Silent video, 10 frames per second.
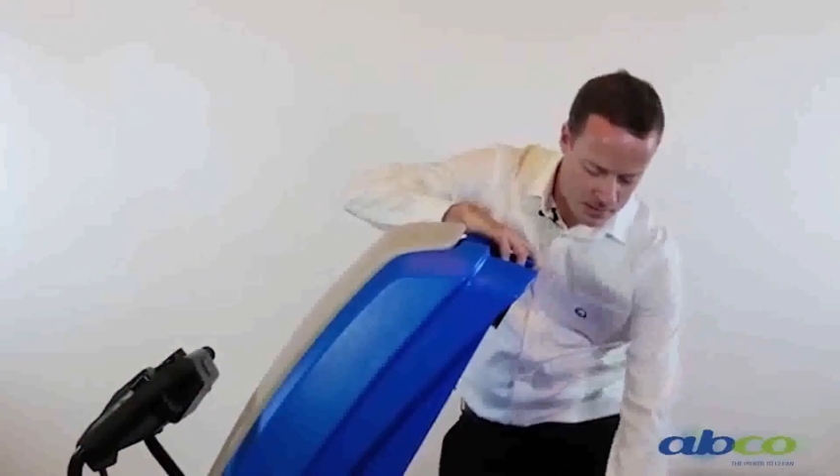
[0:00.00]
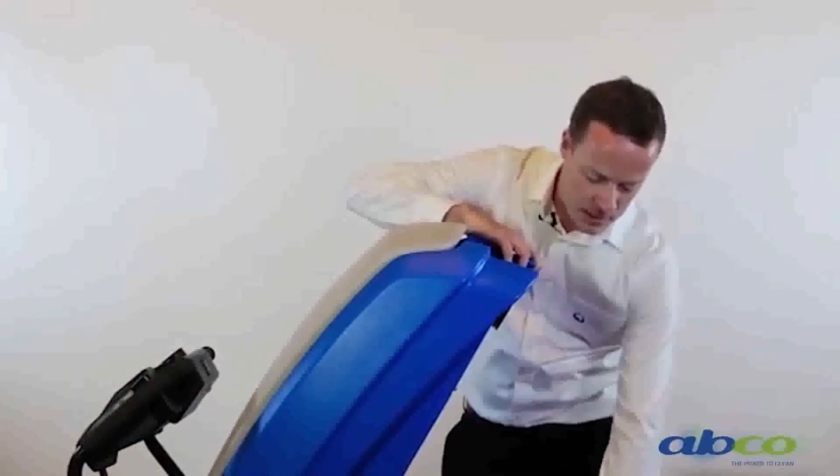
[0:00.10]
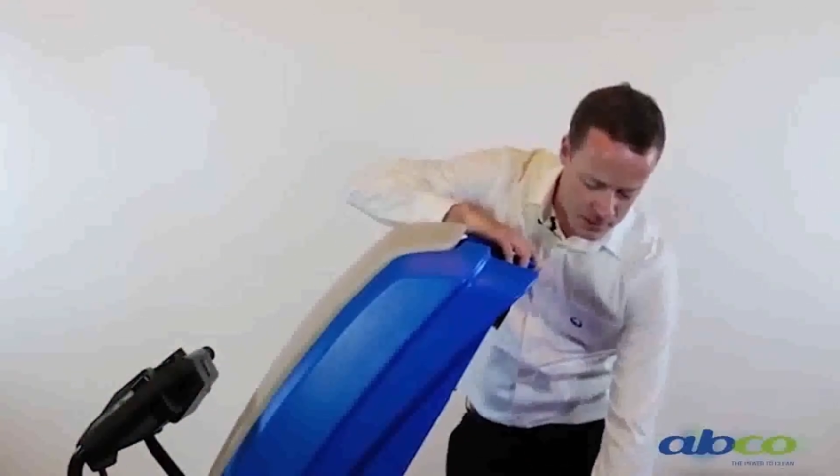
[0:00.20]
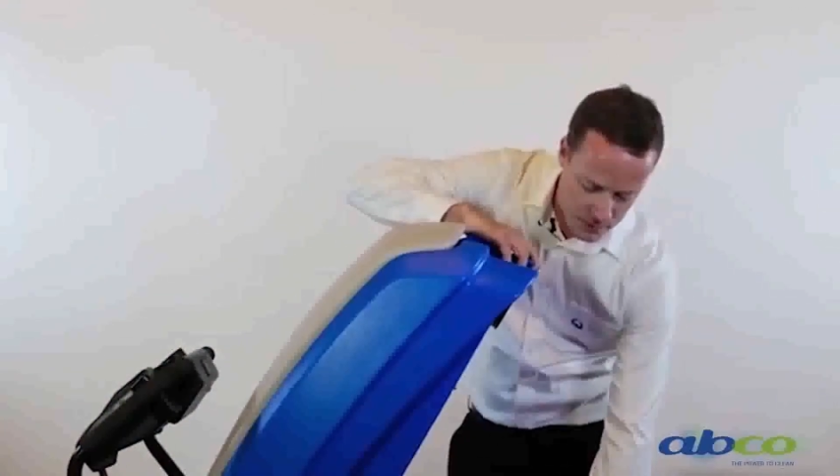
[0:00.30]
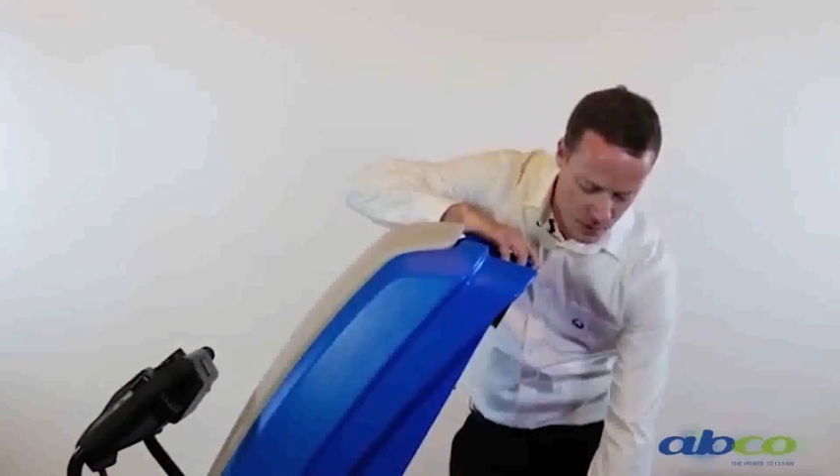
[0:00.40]

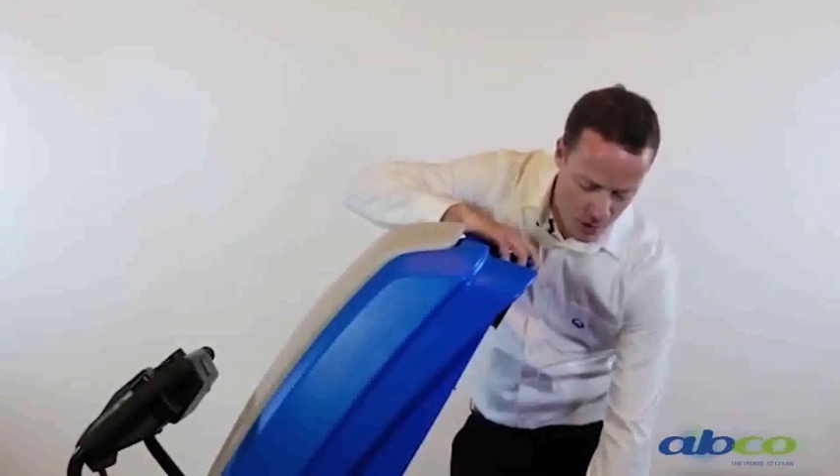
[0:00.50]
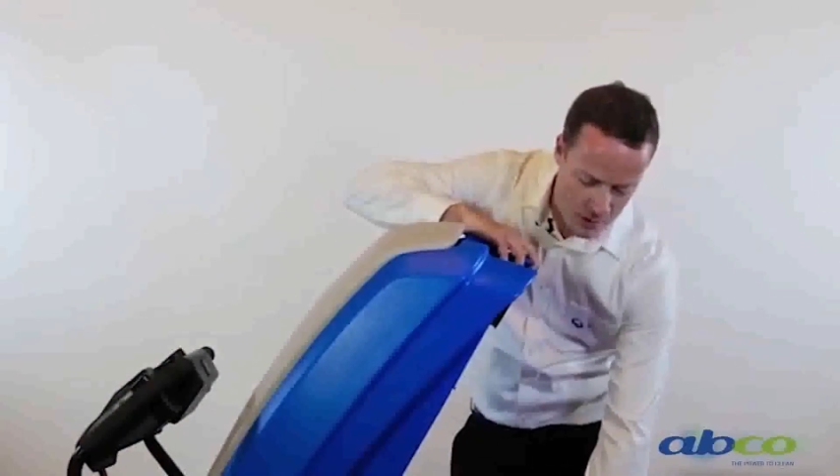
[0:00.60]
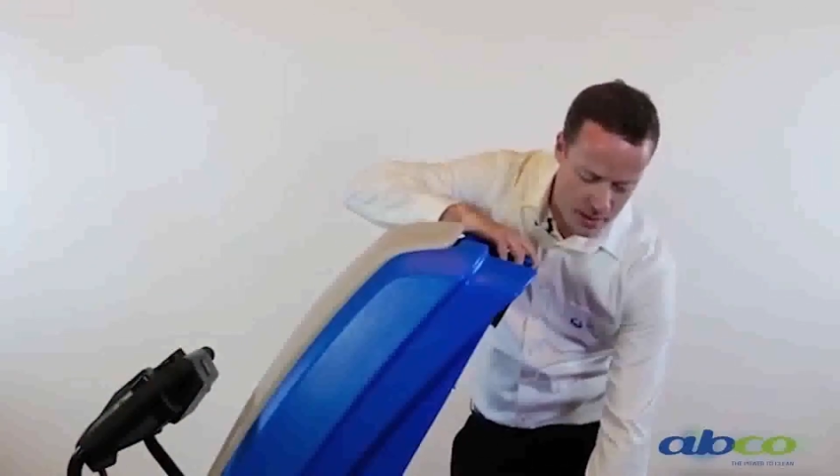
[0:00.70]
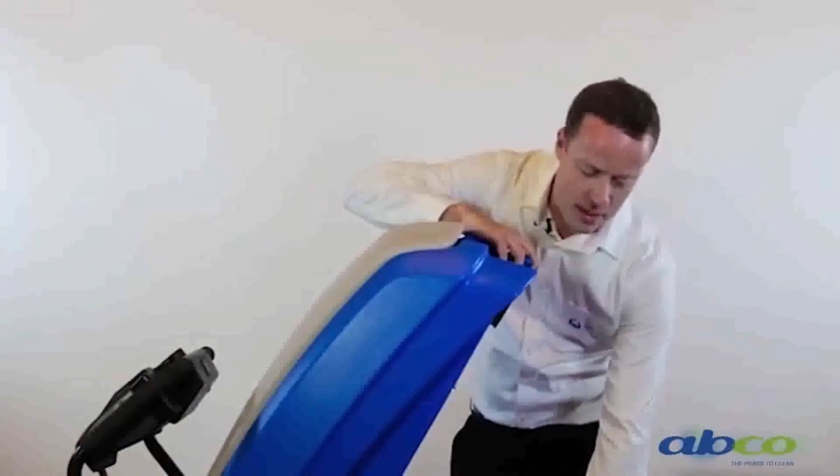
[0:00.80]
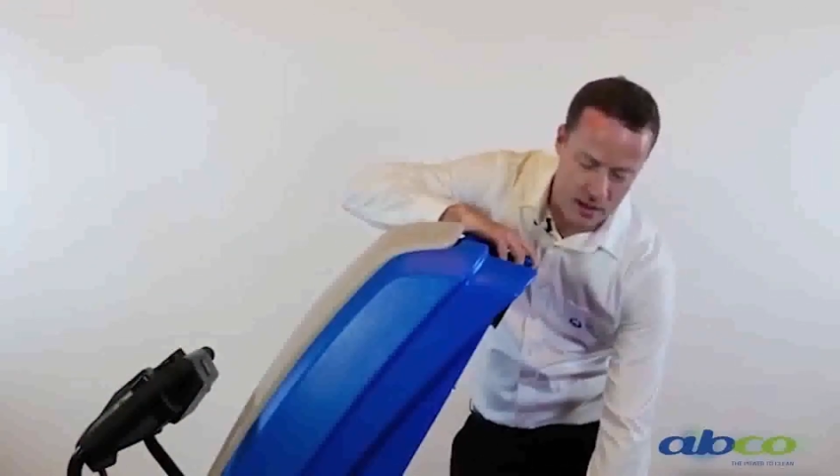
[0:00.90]
Keep an eye
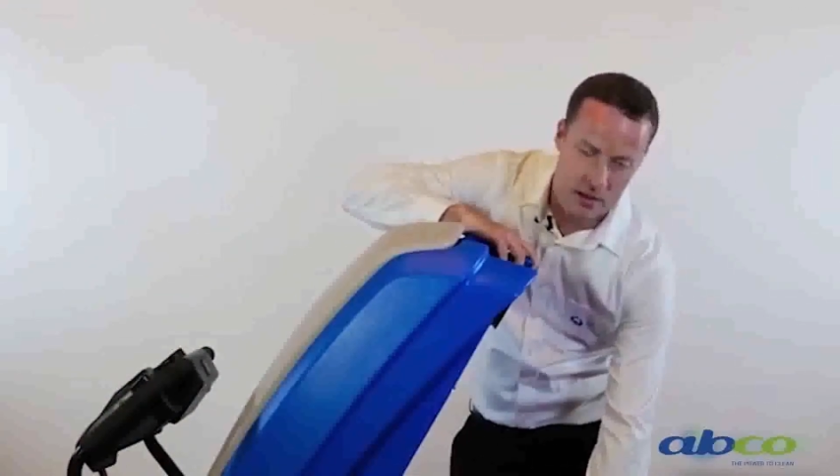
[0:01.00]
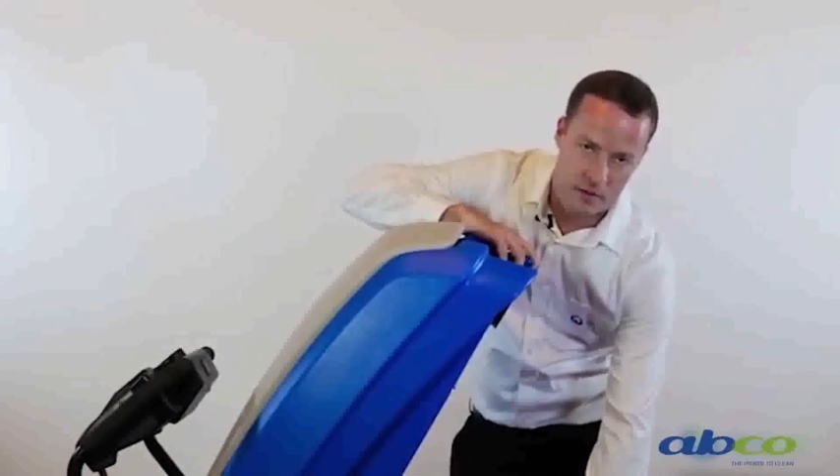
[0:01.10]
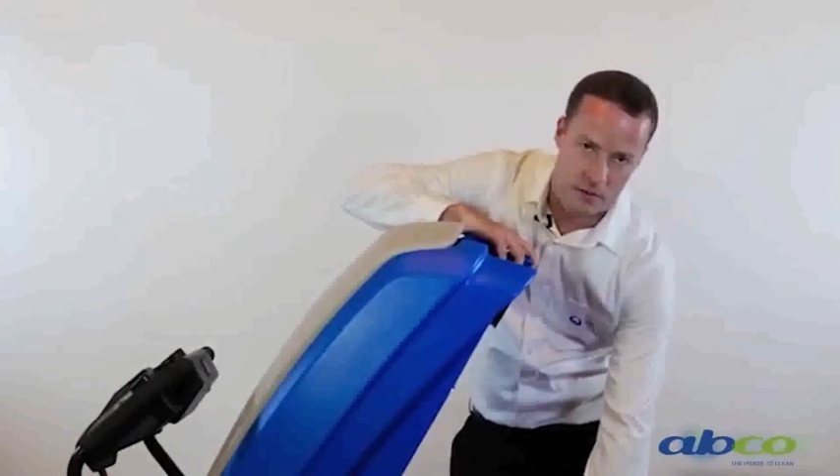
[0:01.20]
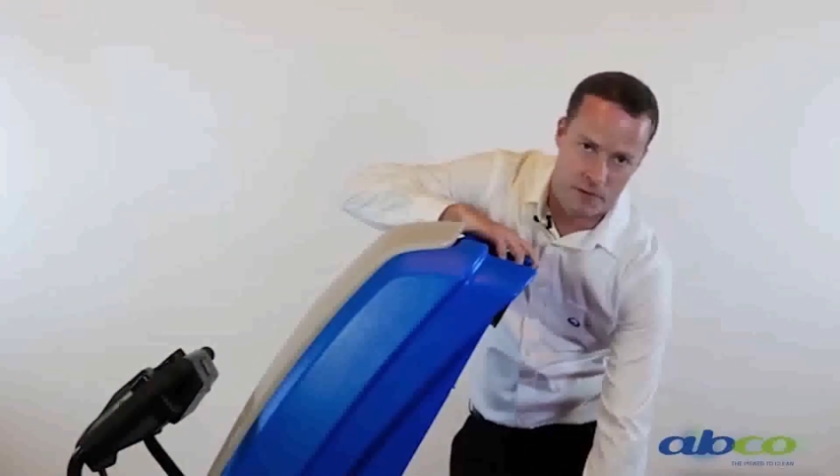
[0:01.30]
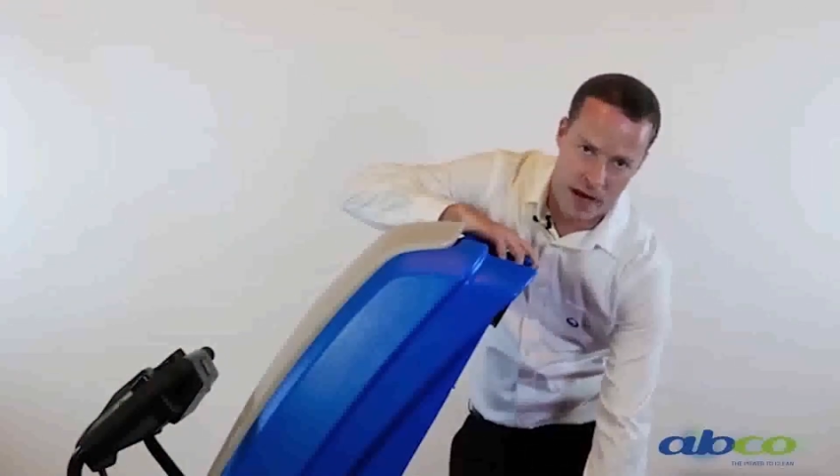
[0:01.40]
on our
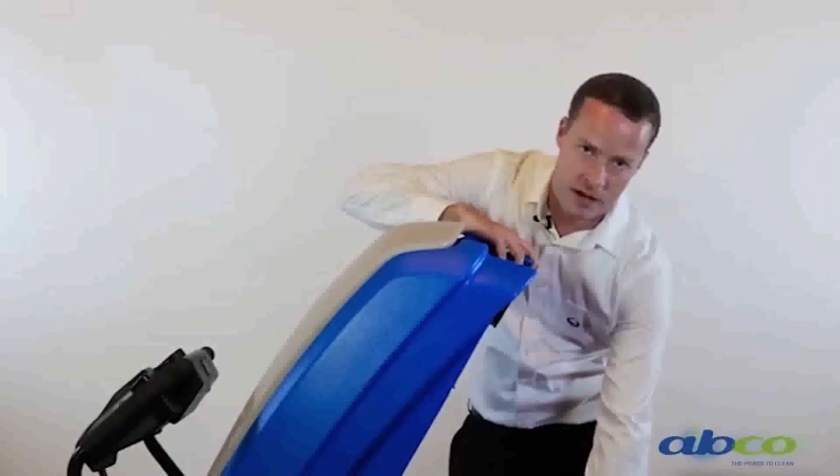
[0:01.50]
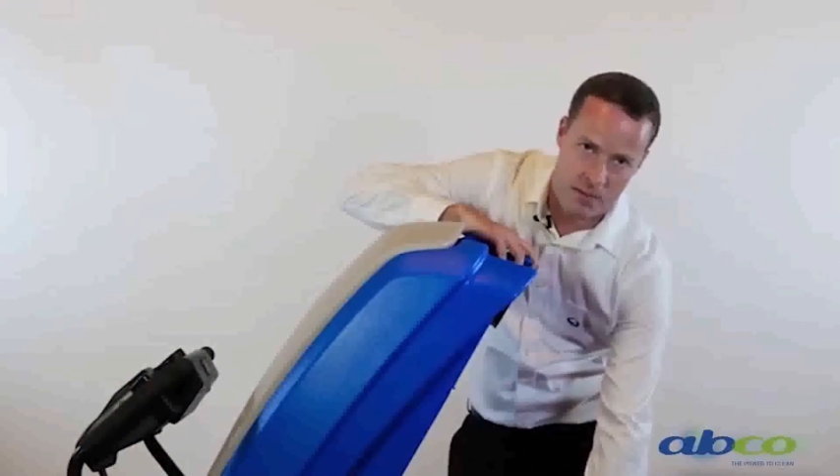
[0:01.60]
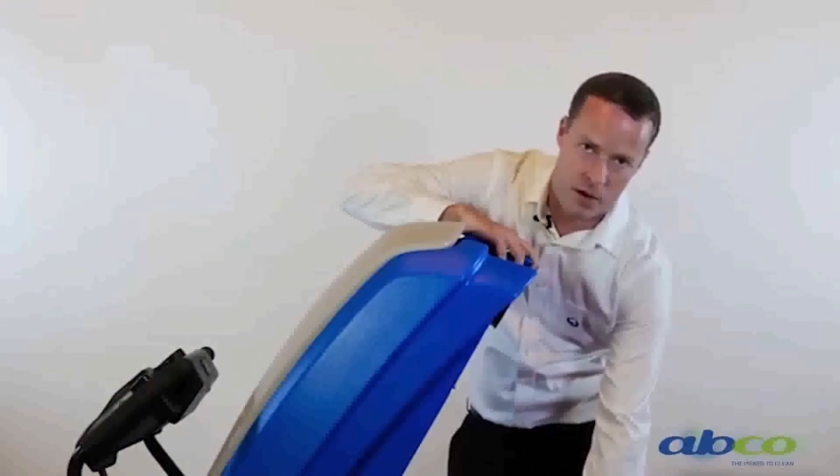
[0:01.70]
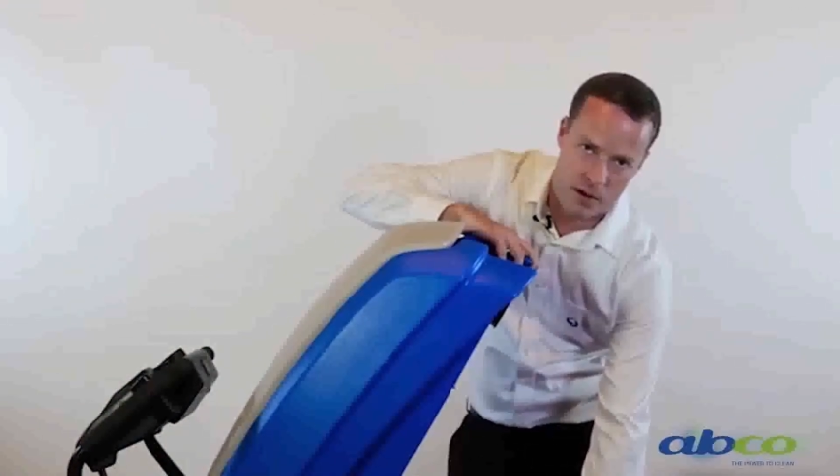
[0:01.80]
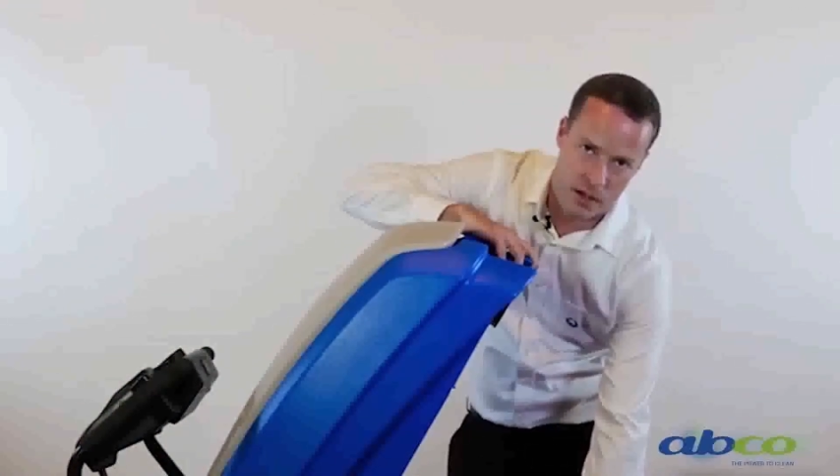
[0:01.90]

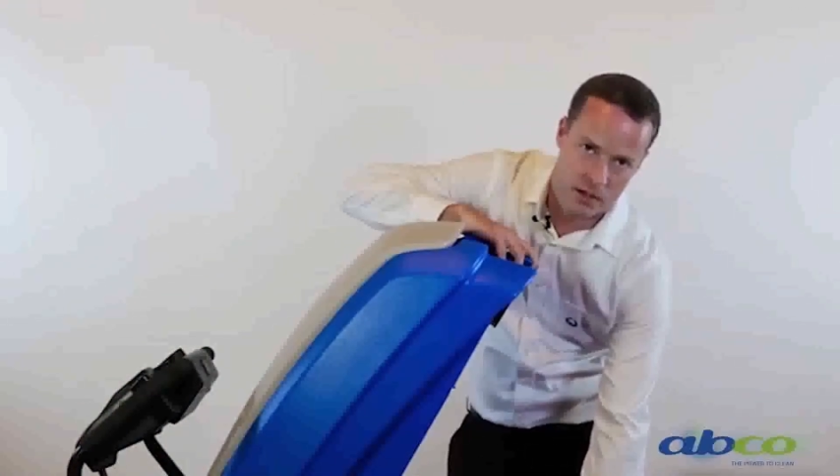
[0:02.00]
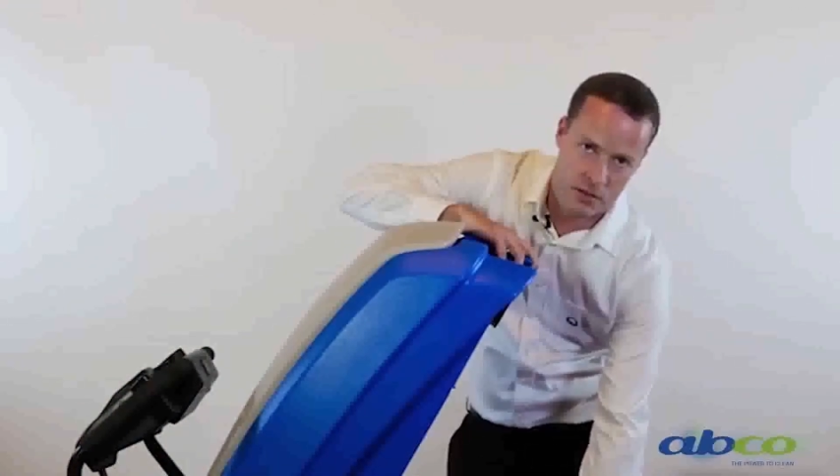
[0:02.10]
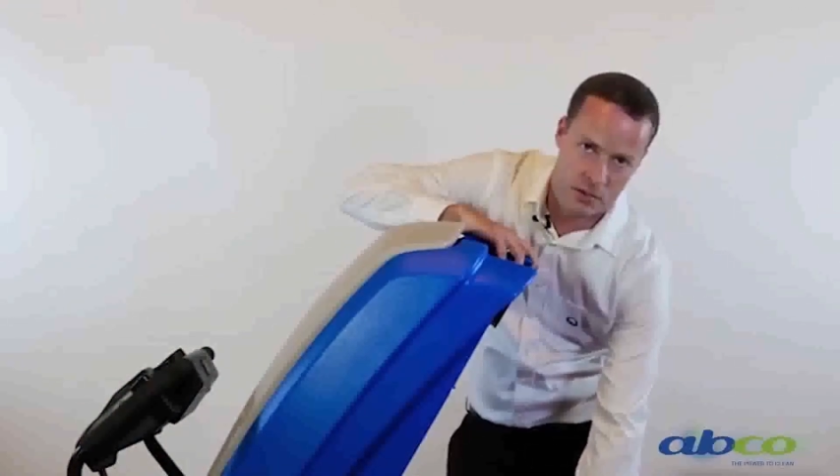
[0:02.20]
vac motor,